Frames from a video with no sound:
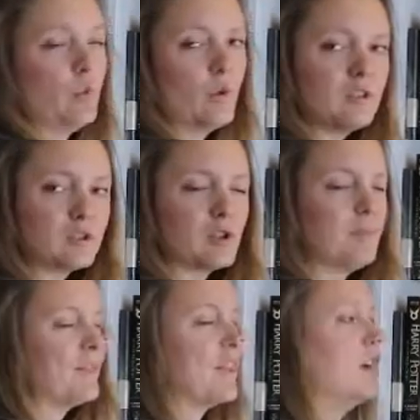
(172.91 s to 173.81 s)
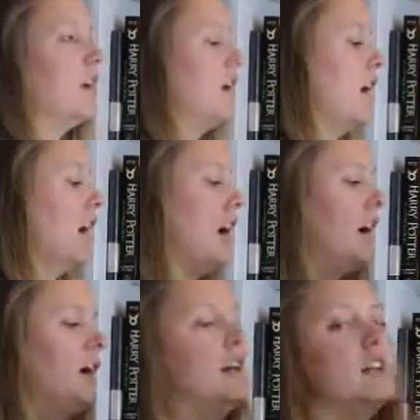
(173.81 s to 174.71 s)
Vault.
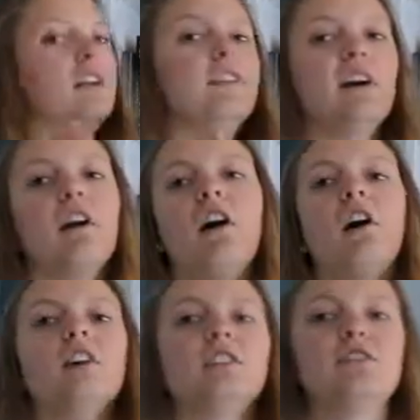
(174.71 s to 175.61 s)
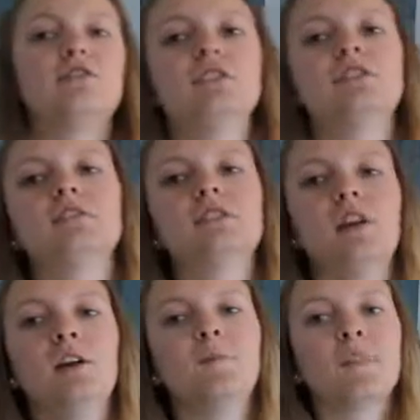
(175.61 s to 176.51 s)
There are different
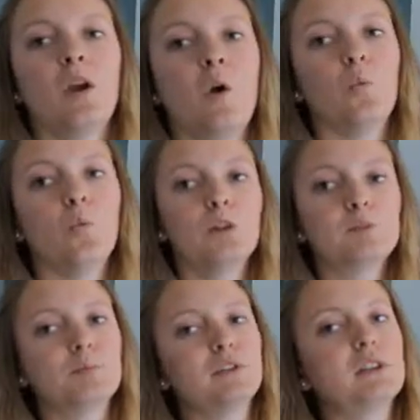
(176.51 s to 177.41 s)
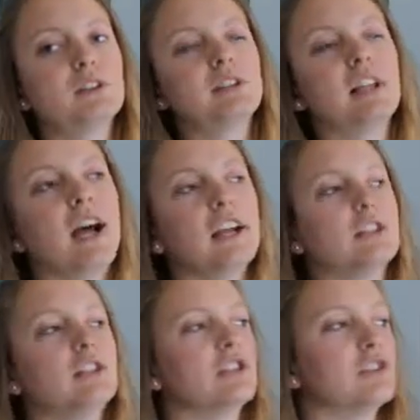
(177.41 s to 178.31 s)
vault books, like
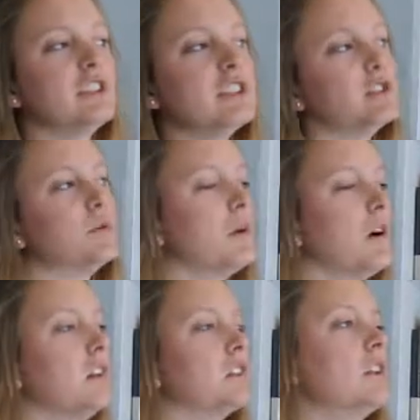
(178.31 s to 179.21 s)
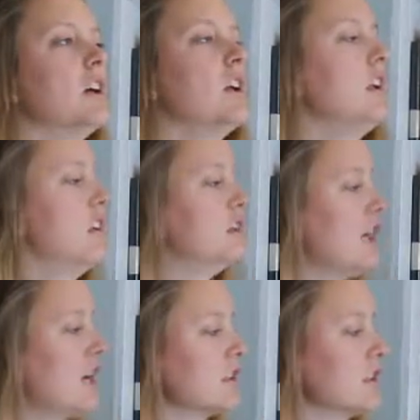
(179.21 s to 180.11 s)
the Creature Vault,
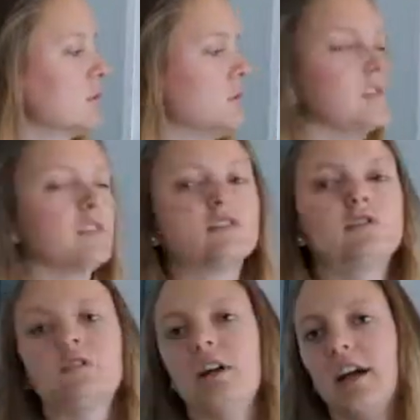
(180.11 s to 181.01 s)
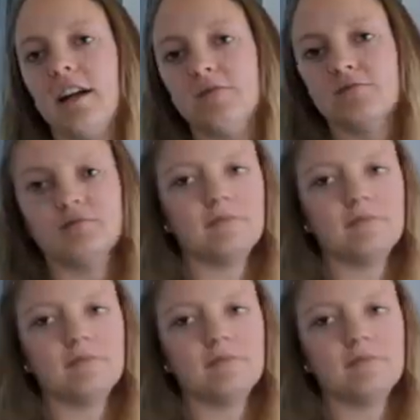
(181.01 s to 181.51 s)
Character Vault, and